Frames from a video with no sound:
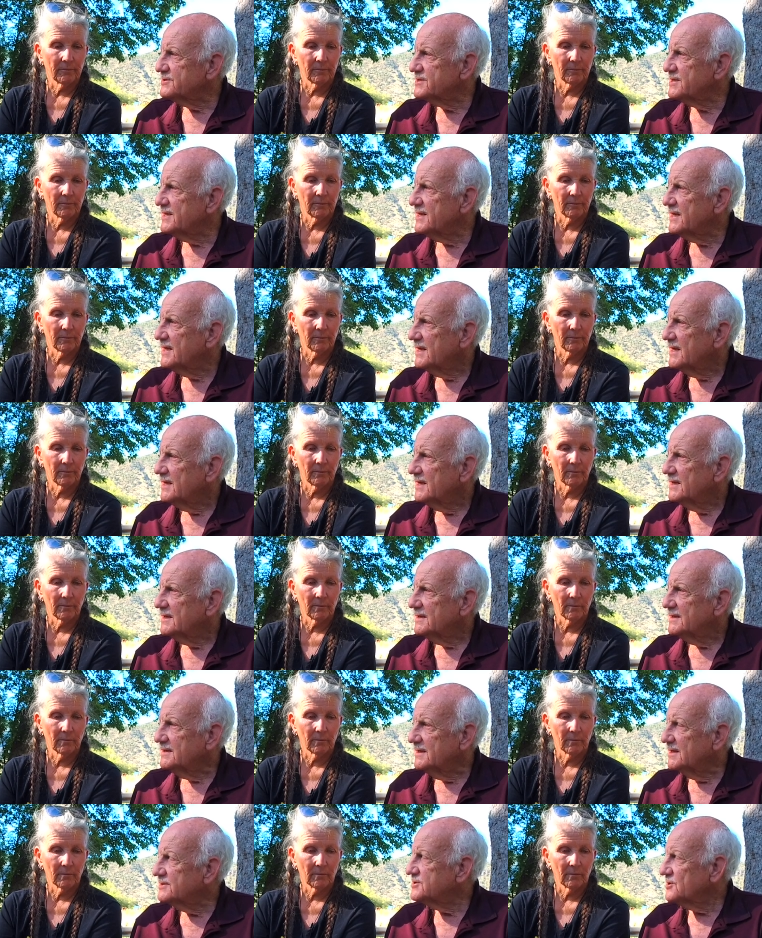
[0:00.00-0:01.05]
Speaker 1: the
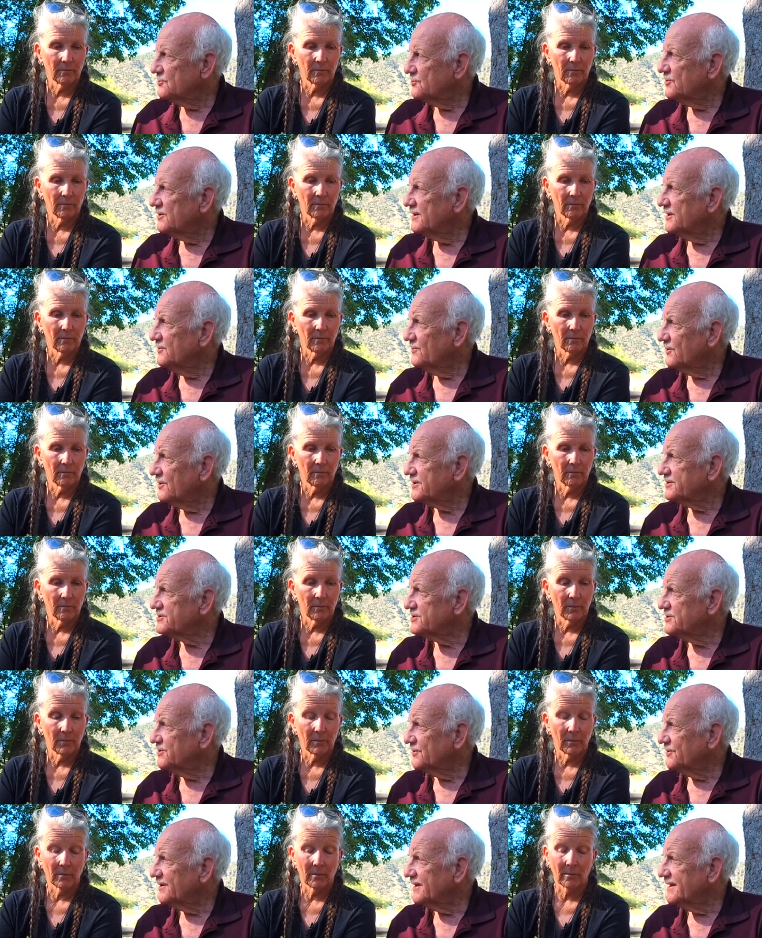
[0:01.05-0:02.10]
does it really work
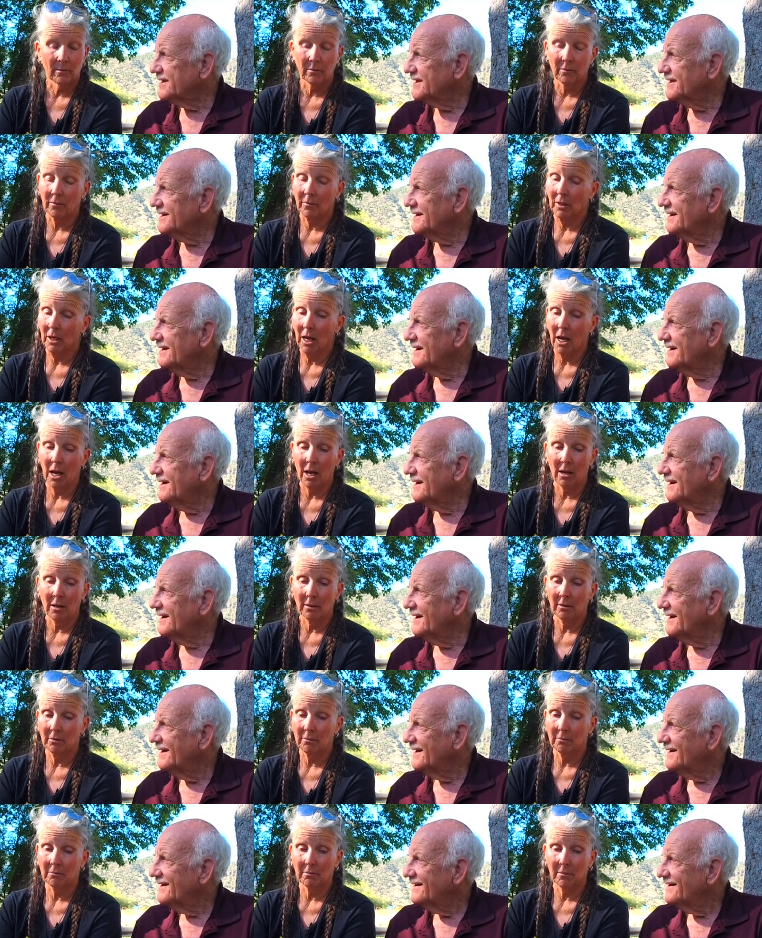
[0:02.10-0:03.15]
story.
Speaker 2: Yeah.
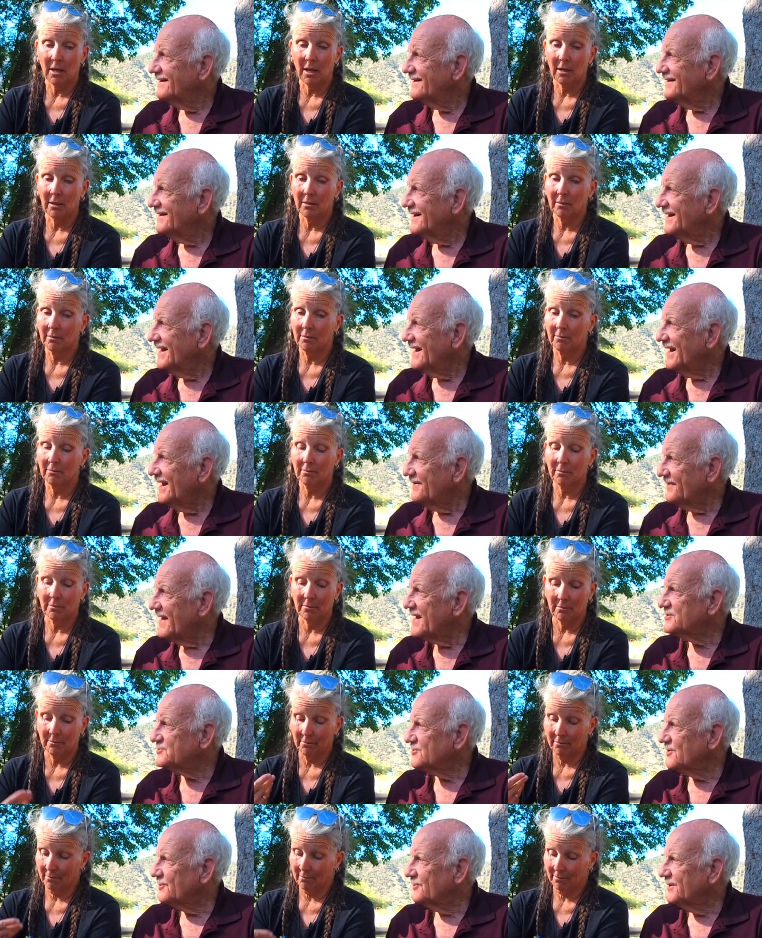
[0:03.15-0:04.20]
I...
Speaker 1: And that's
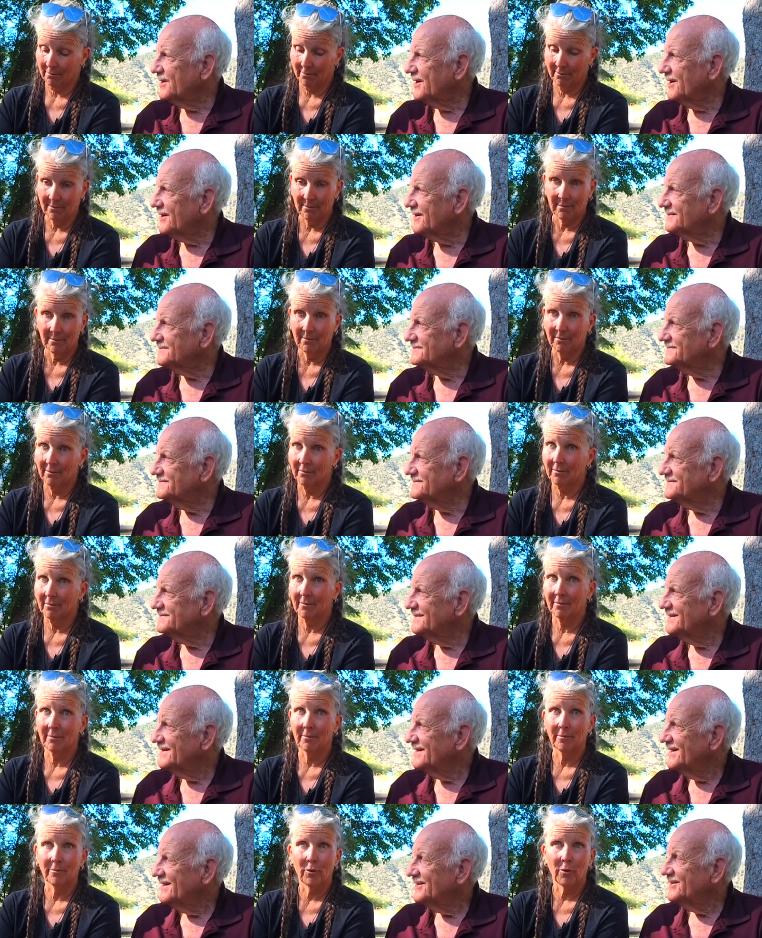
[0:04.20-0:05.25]
where we are.
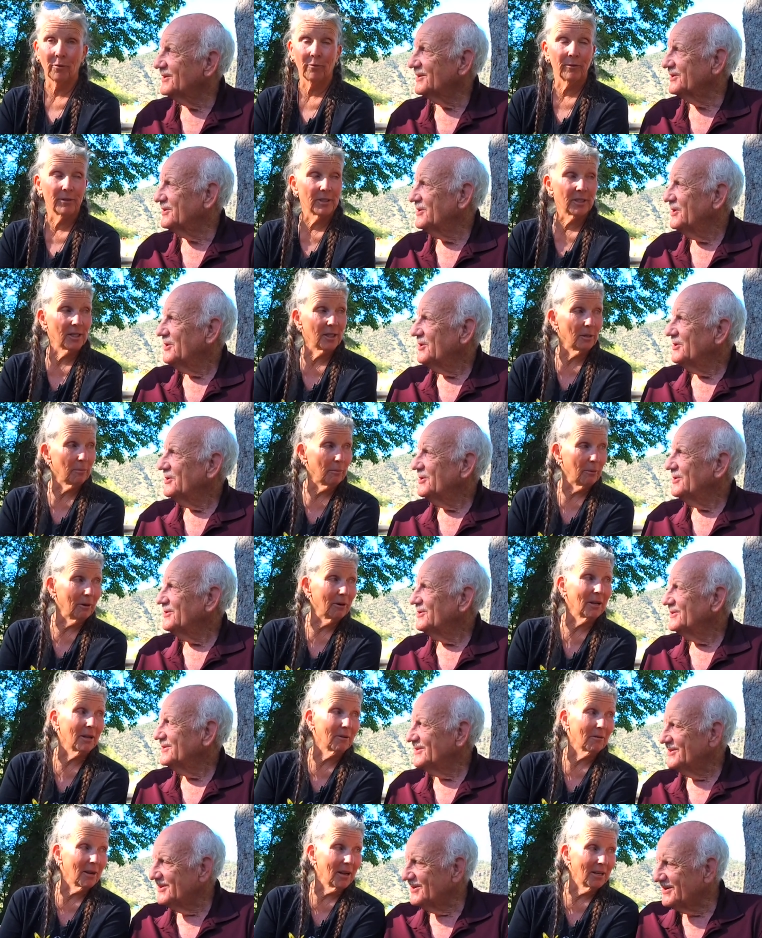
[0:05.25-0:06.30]
Speaker 2: Proof look, is in the
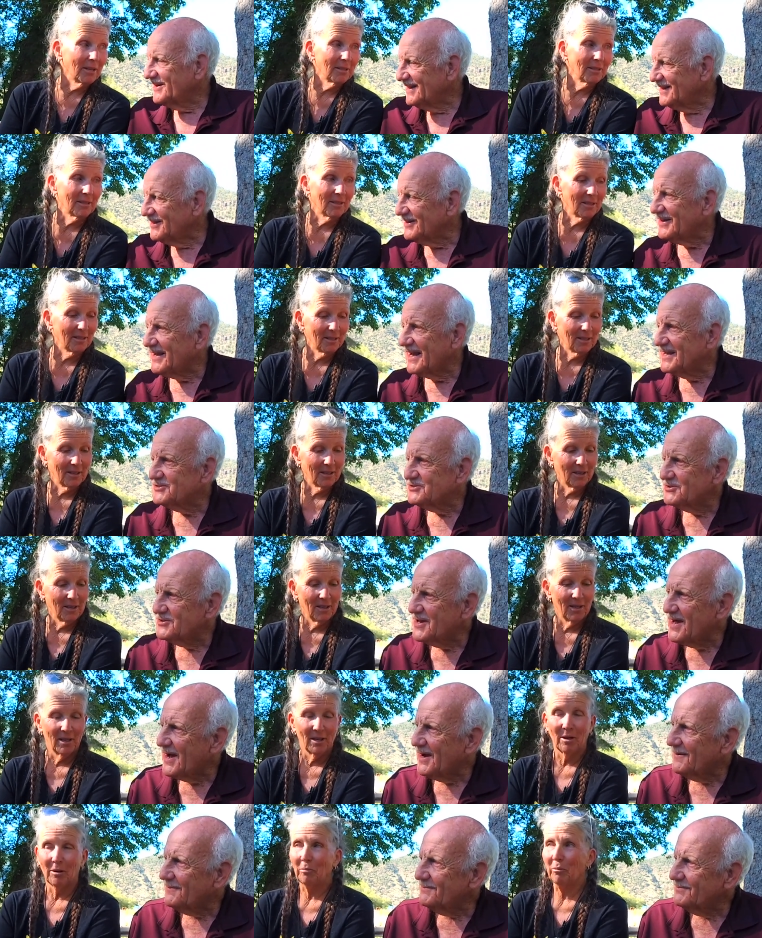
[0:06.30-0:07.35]
pudding, right? Look, look at you
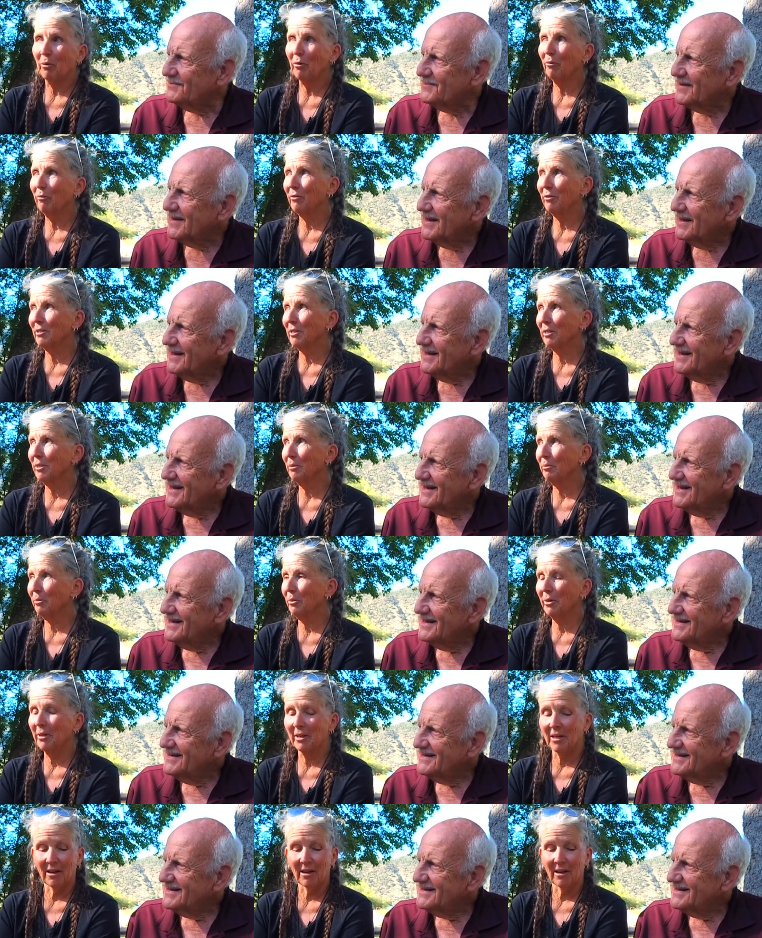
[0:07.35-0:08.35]
now. Proof is in the pudding.